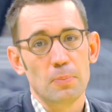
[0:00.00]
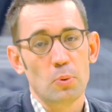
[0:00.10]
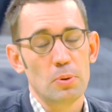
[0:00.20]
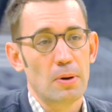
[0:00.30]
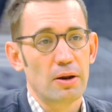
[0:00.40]
but
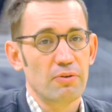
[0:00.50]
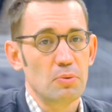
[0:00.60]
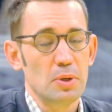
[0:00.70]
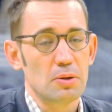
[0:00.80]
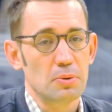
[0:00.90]
we met every
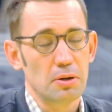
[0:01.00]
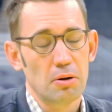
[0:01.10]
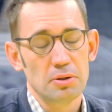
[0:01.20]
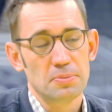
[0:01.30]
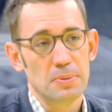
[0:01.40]
week. We didn't
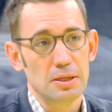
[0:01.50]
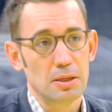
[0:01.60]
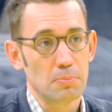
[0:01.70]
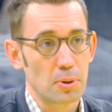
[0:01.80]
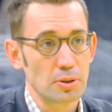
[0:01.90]
always meet
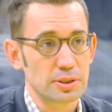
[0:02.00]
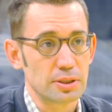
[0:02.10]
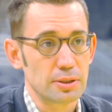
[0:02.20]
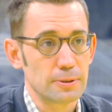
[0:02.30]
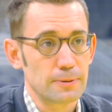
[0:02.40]
in
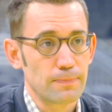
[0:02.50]
person.